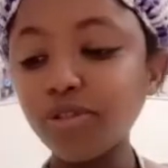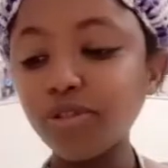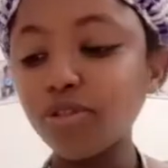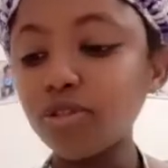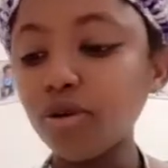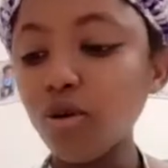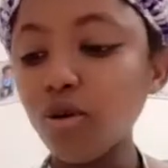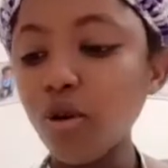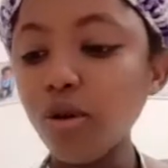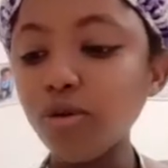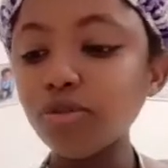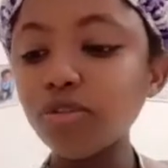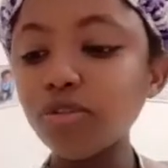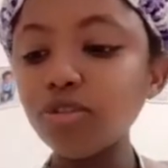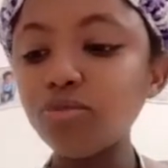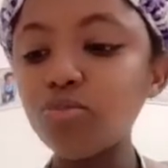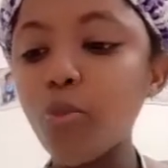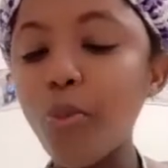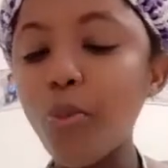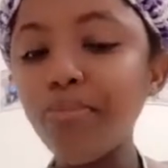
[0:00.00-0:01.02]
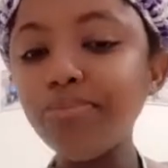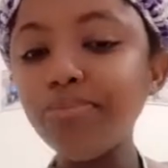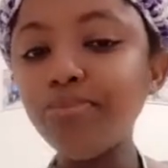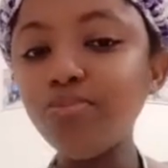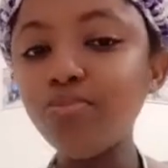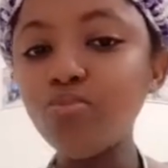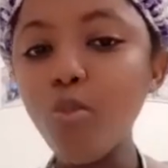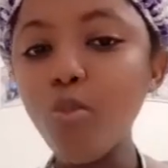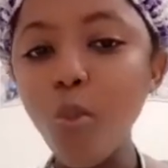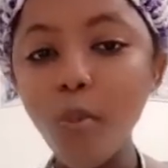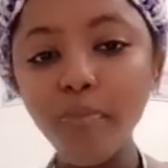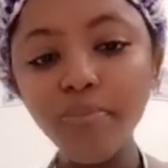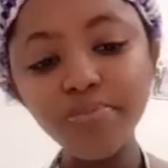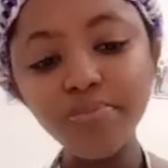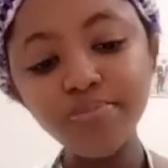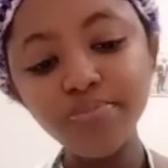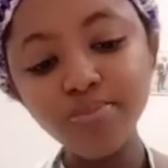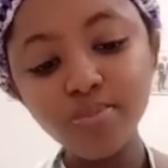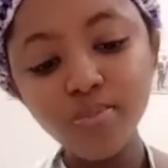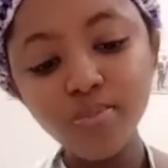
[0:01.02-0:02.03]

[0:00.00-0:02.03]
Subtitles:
Come and join me. Come.